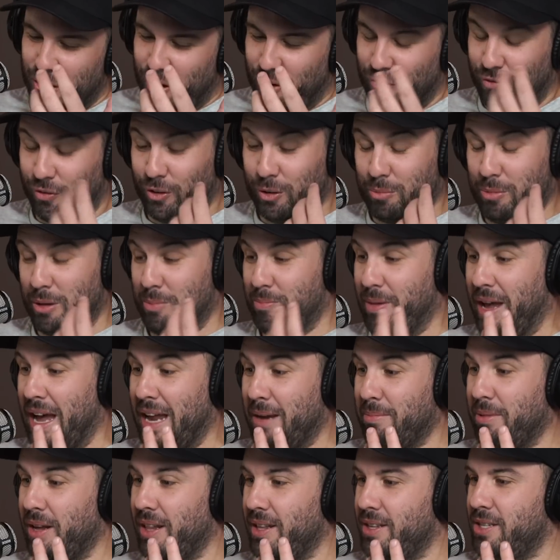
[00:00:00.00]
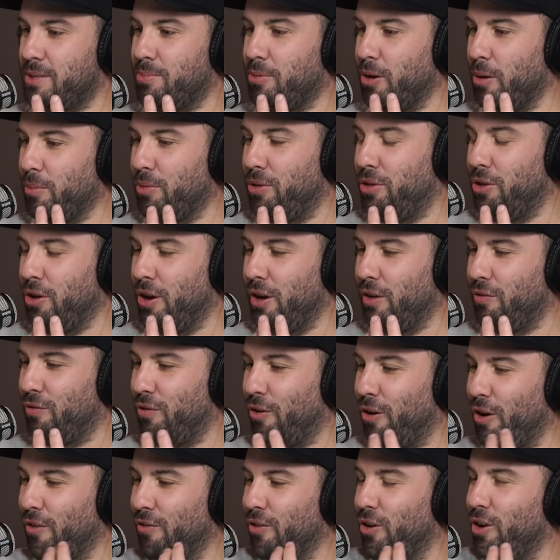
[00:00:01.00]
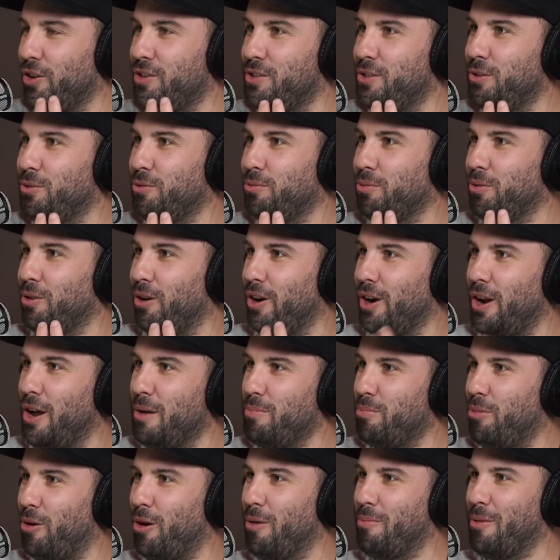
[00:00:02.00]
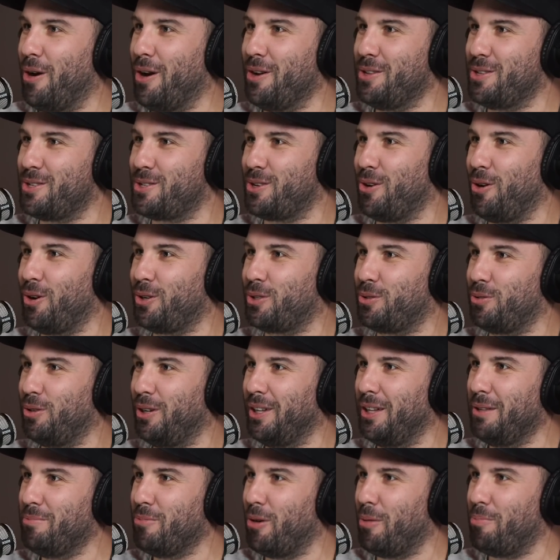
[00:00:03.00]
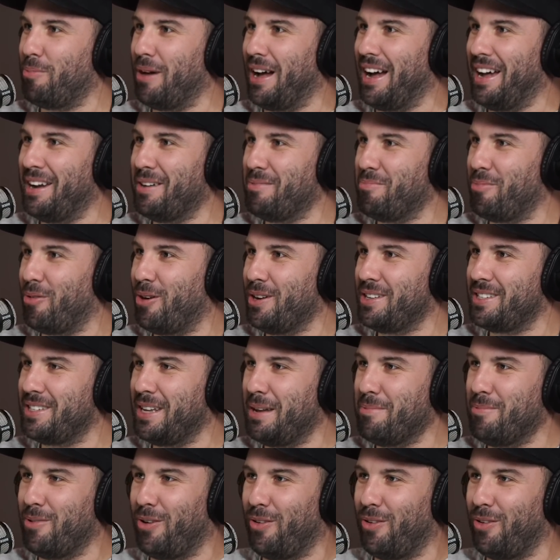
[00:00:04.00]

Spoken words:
I feel a bit bad about this, but I'm 35 and I don't buy my own socks really. My partner buys them.